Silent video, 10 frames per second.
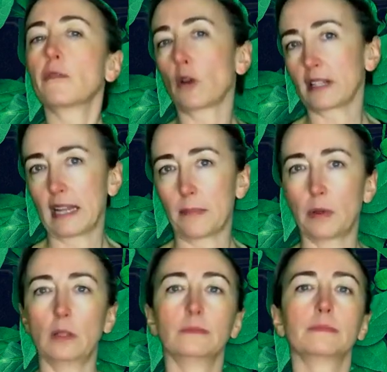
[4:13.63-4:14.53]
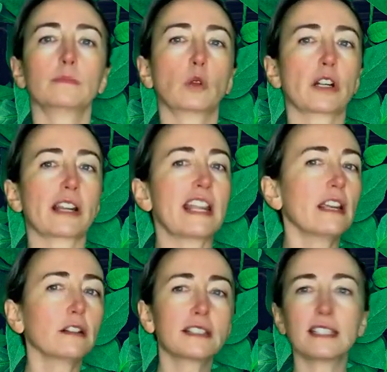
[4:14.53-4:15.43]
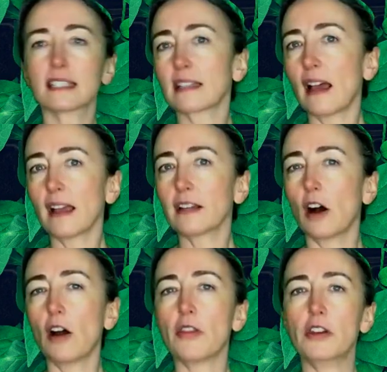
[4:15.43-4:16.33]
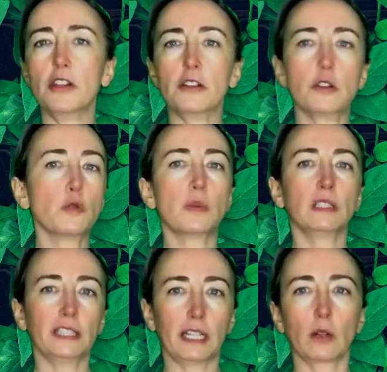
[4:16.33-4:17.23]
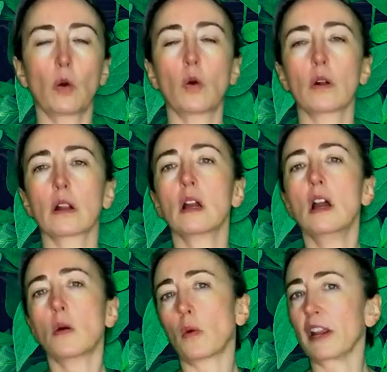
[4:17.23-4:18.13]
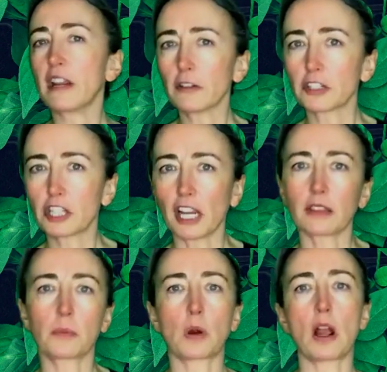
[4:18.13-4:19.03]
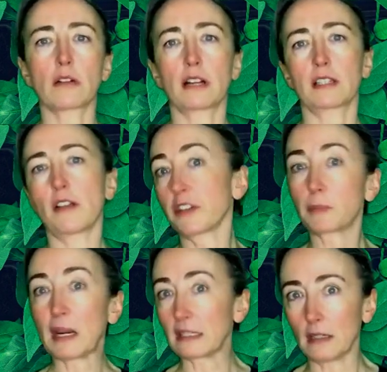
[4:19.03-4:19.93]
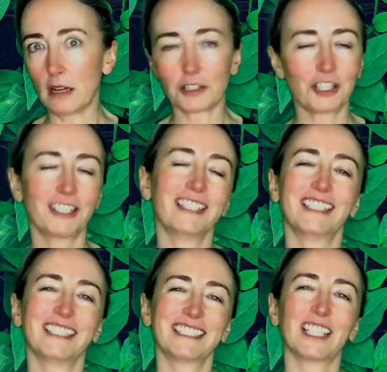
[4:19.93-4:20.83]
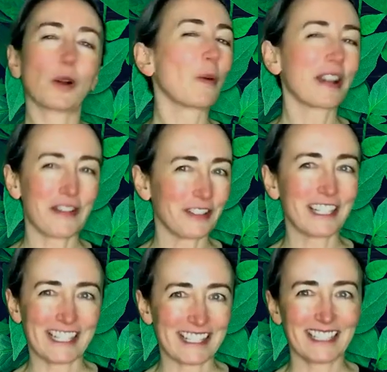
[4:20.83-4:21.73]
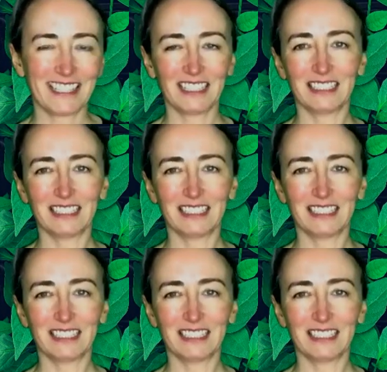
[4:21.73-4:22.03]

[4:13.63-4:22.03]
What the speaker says: For example, we're here to decide on the new building, or we're here to check the progress on the space launch. Whatever it is.